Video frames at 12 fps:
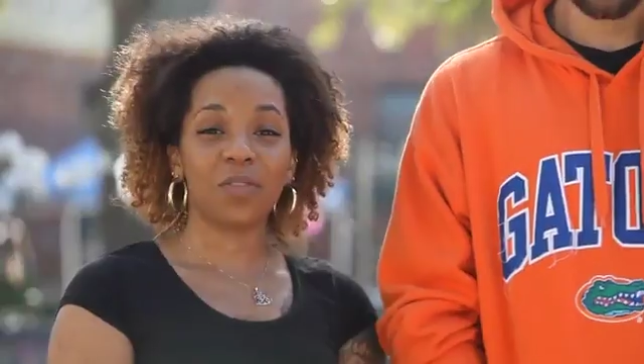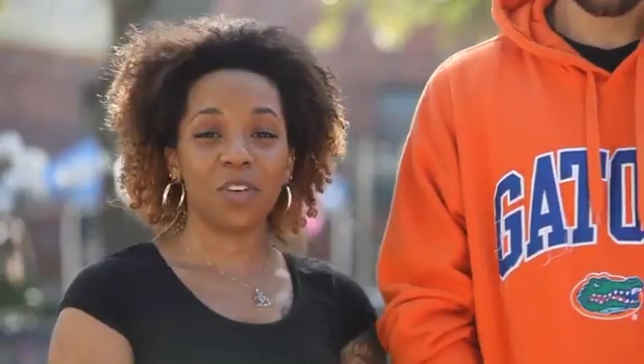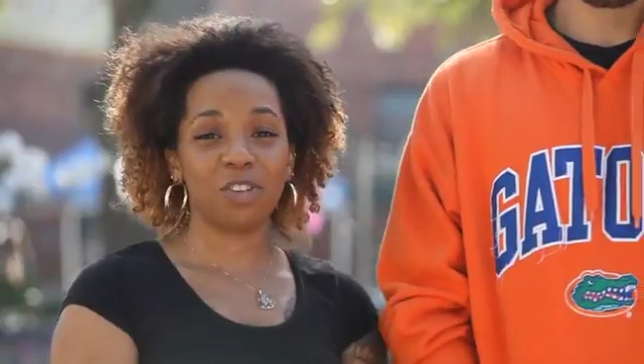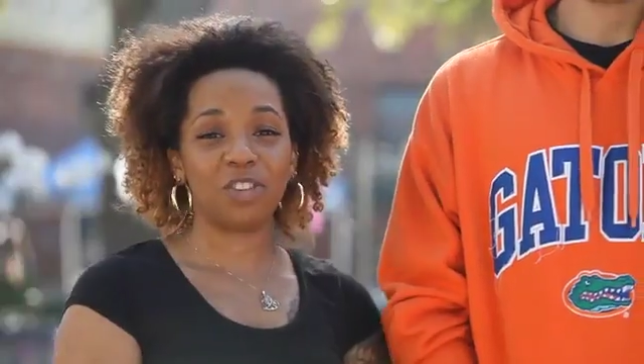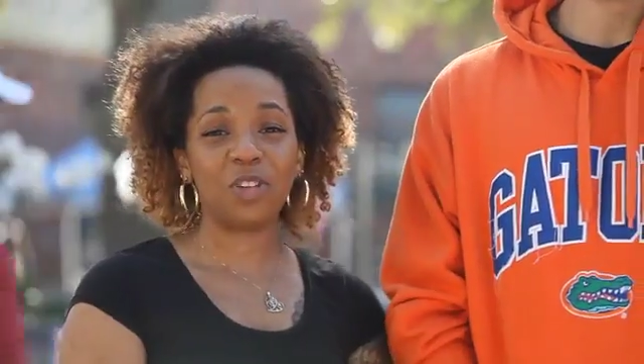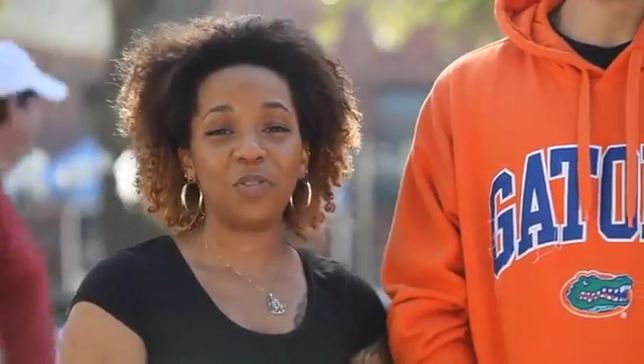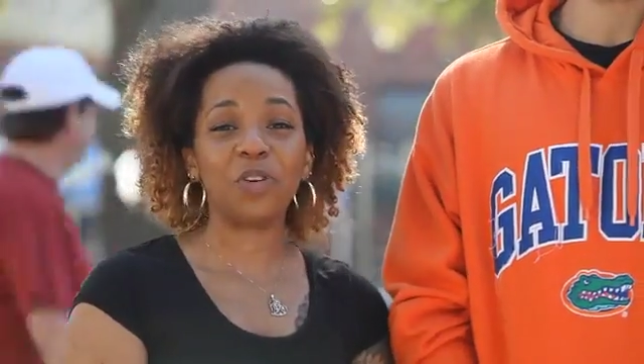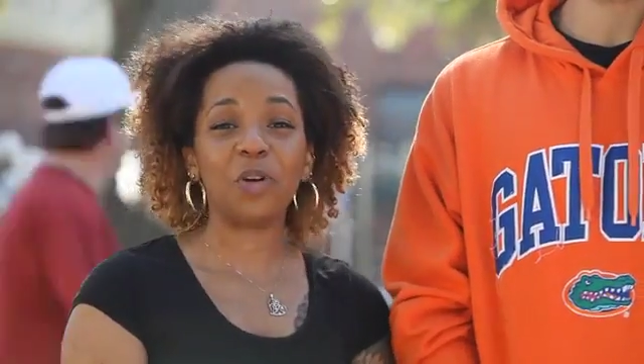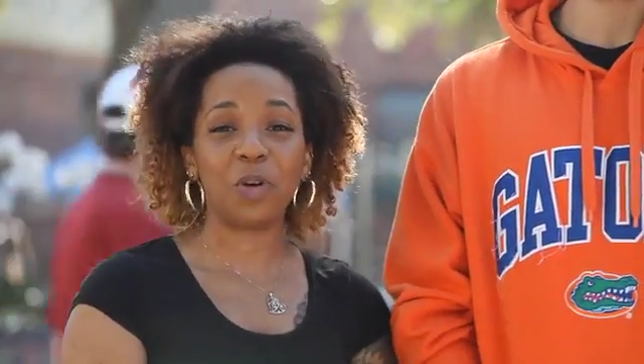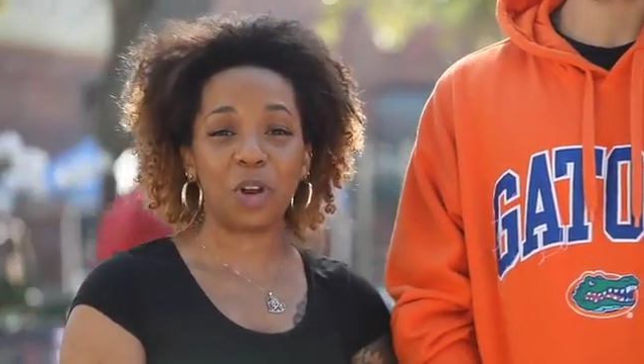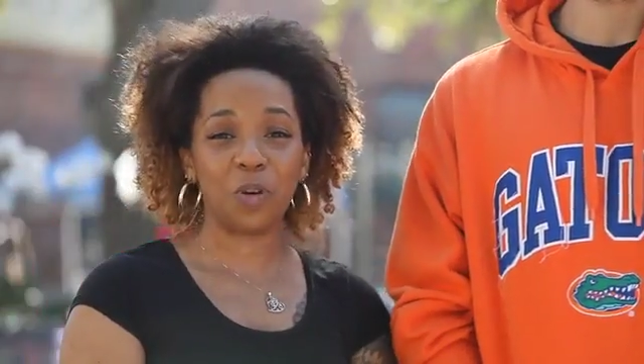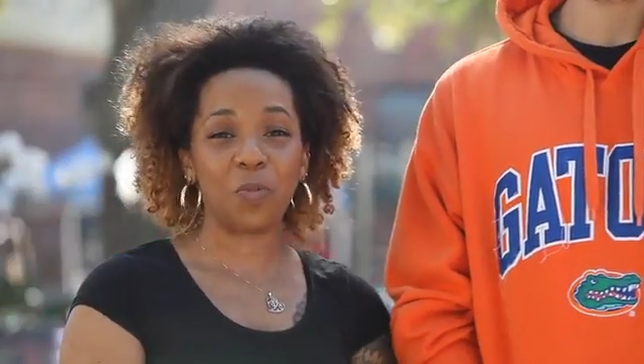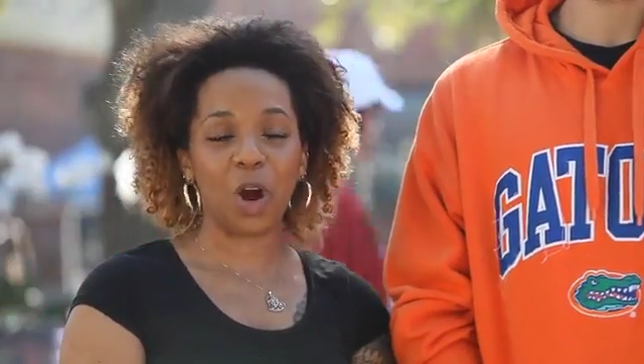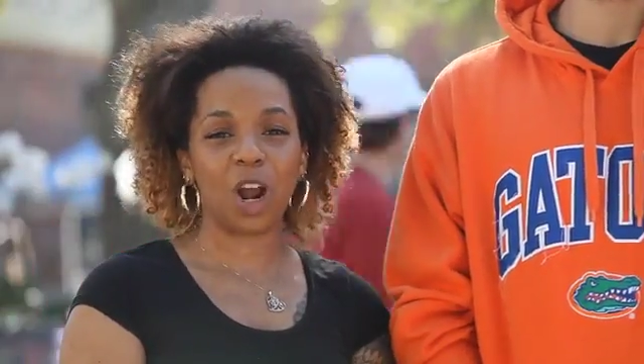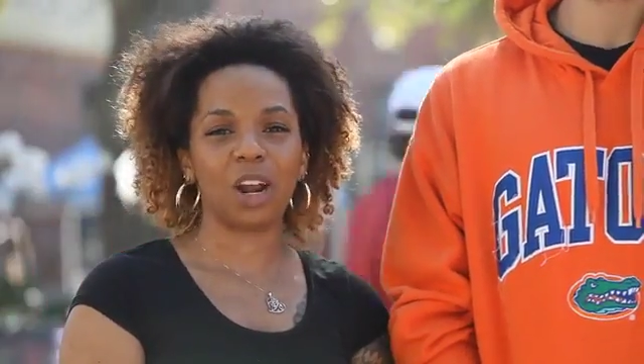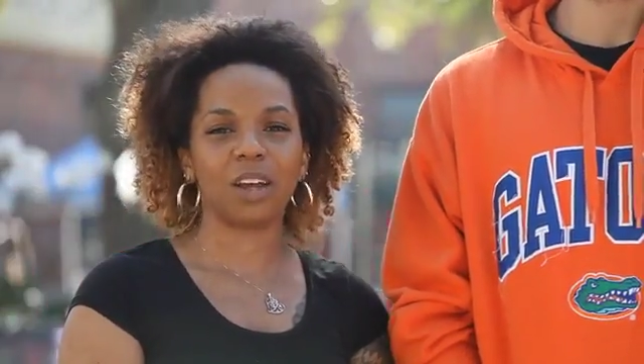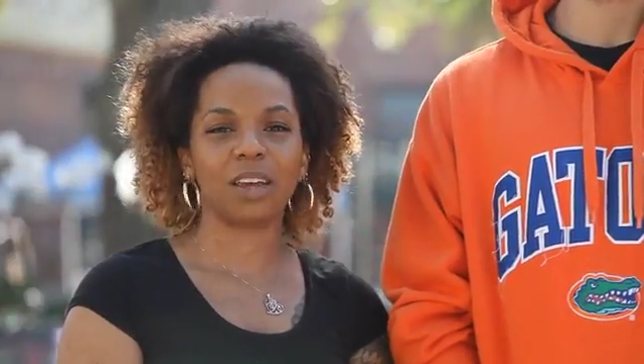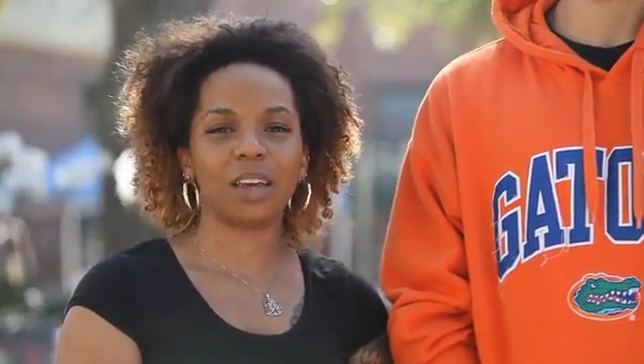vision for Winter
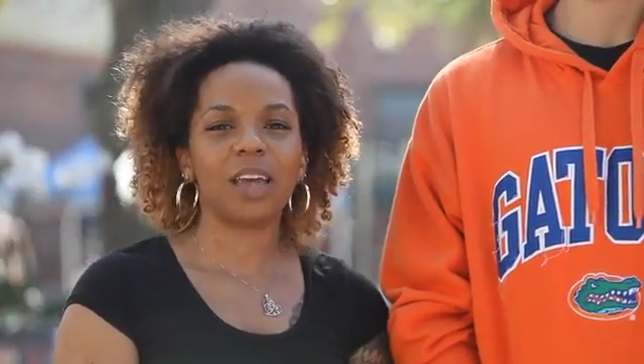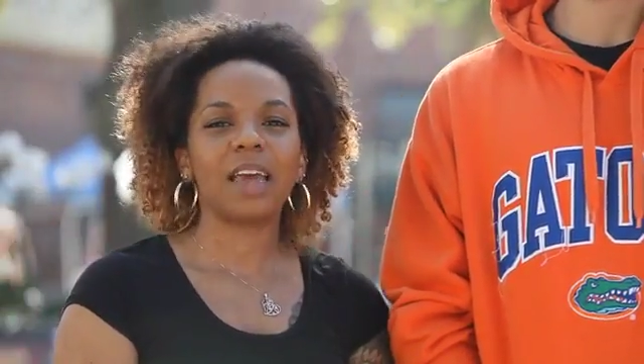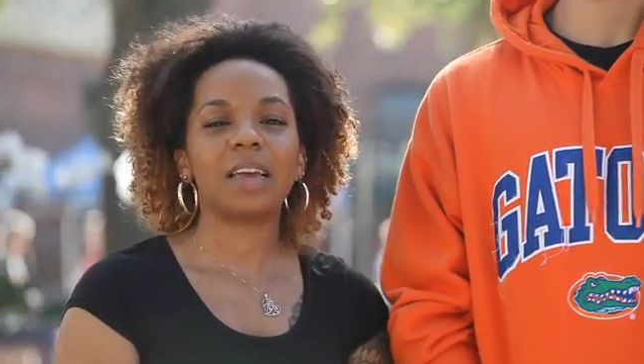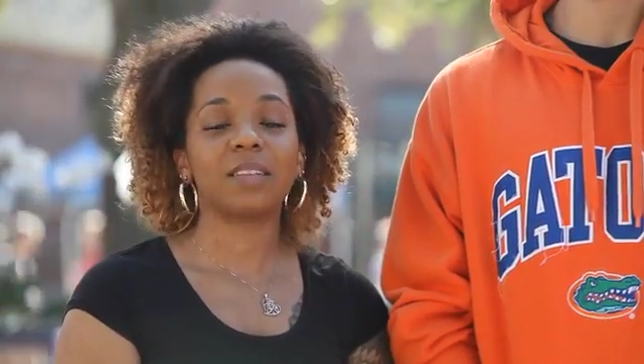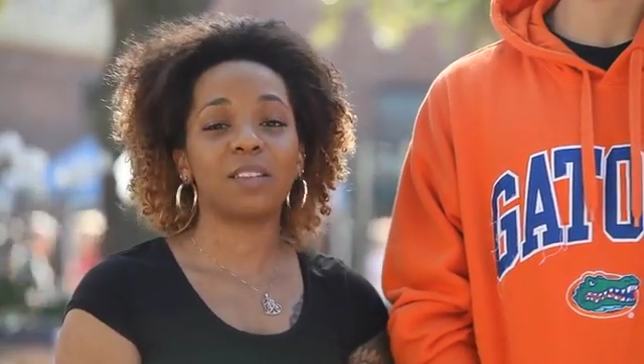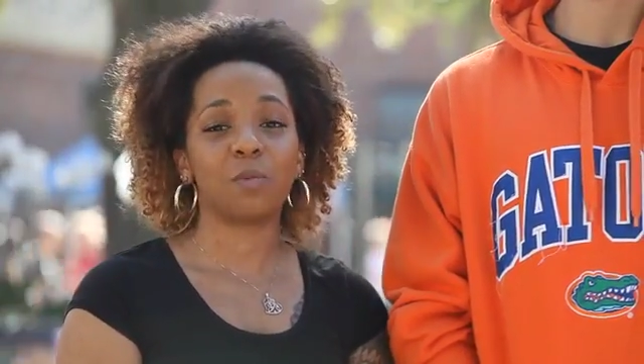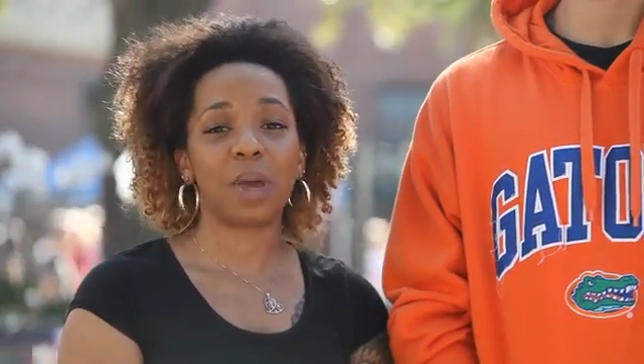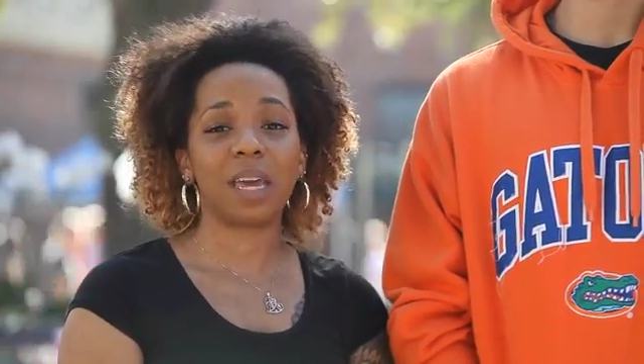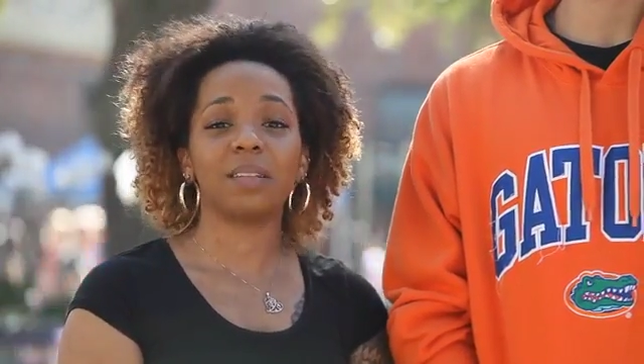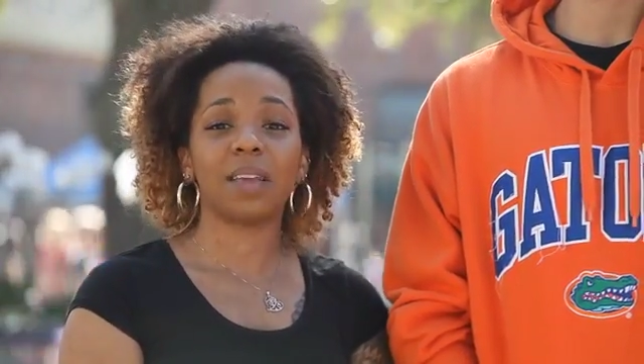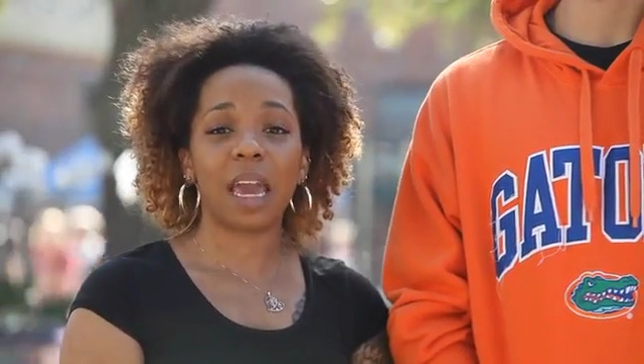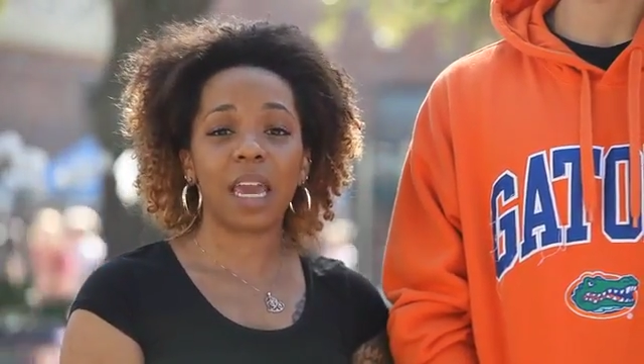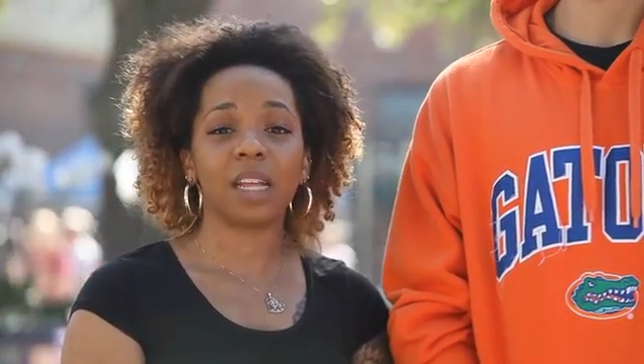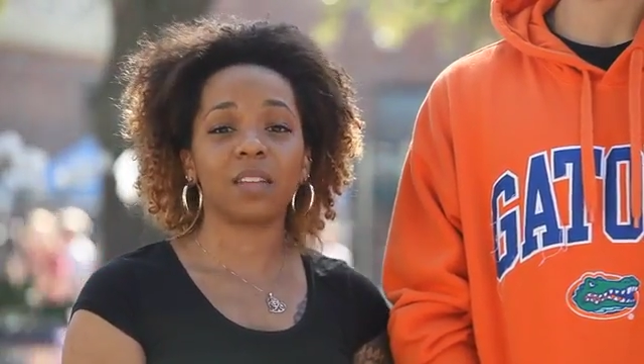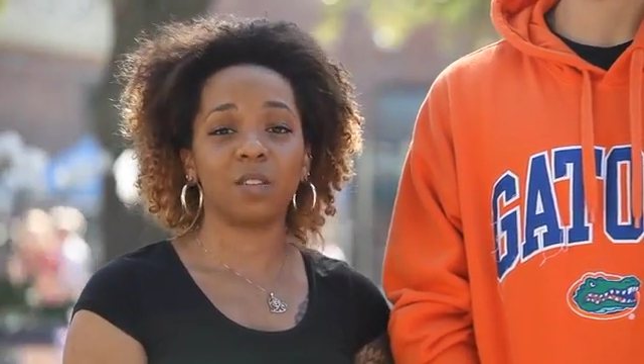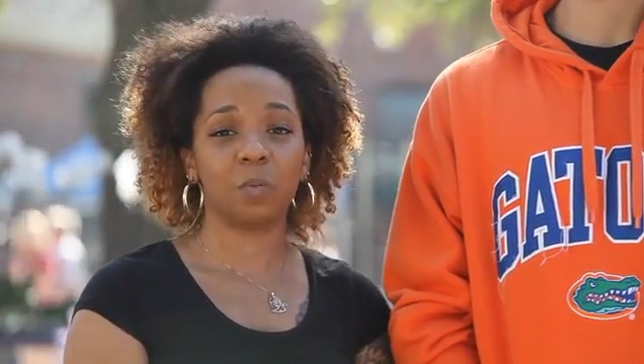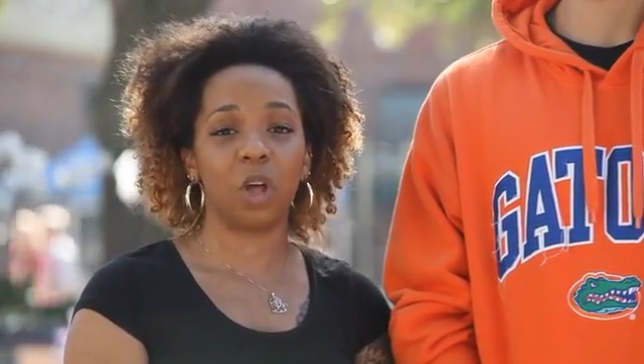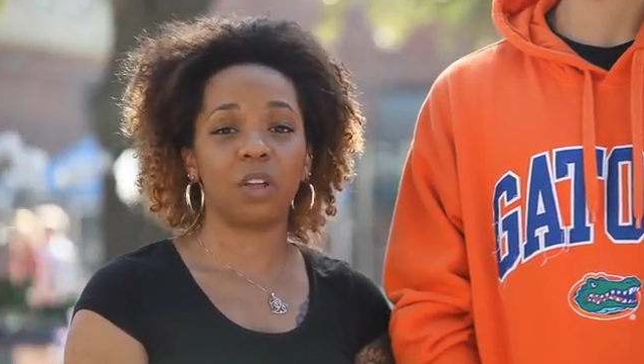Park is to maintain its
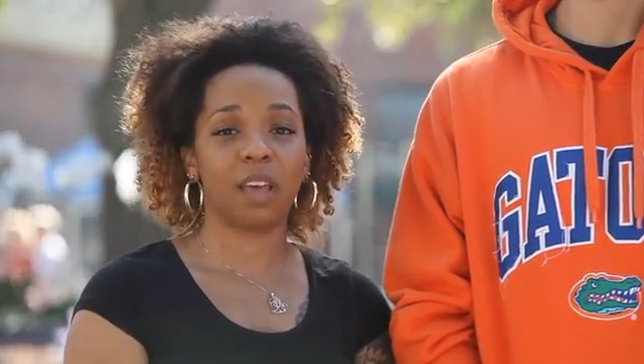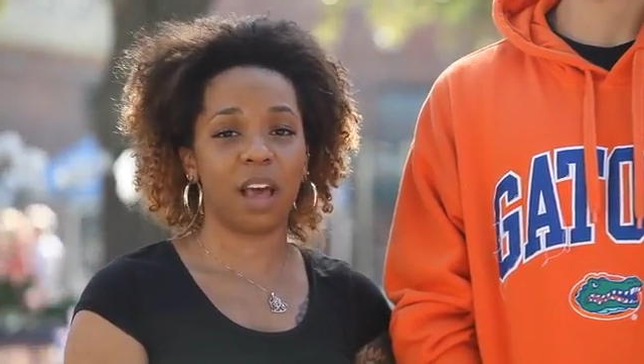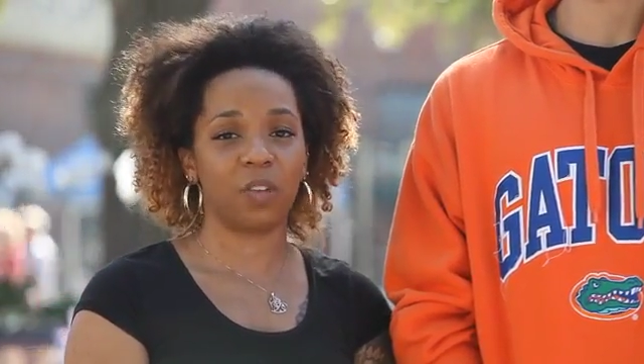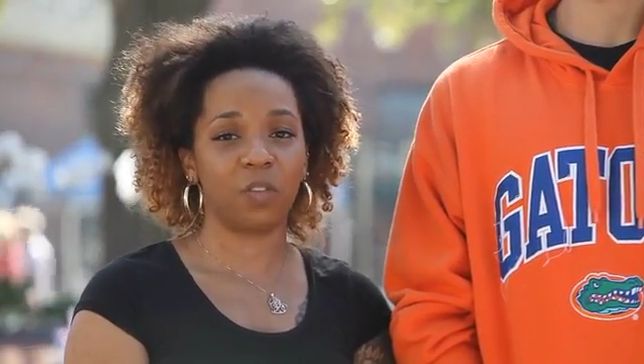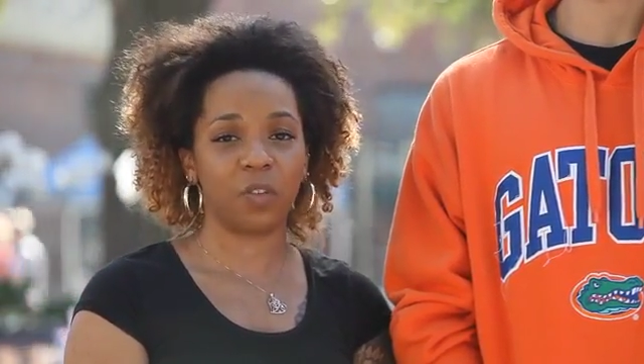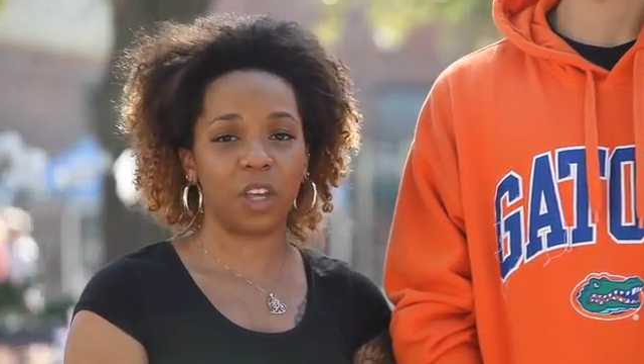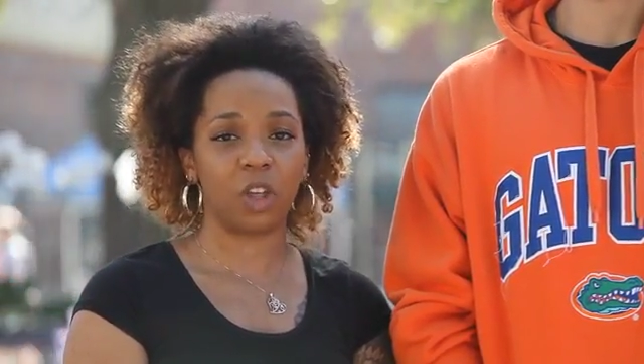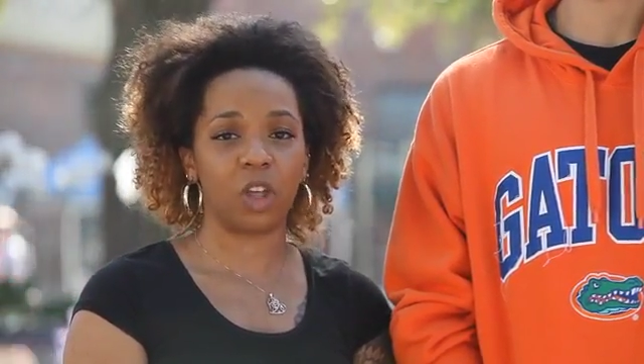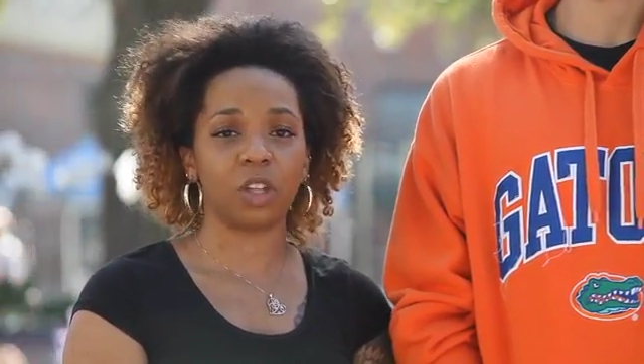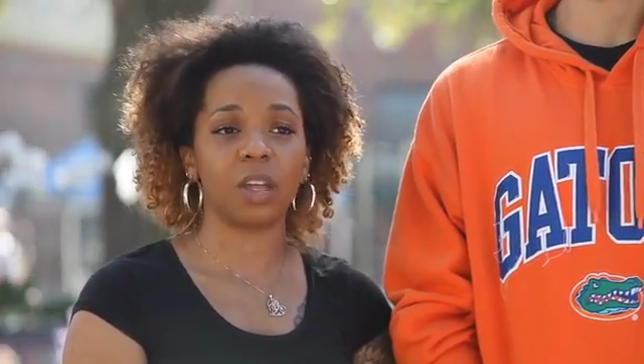small town feel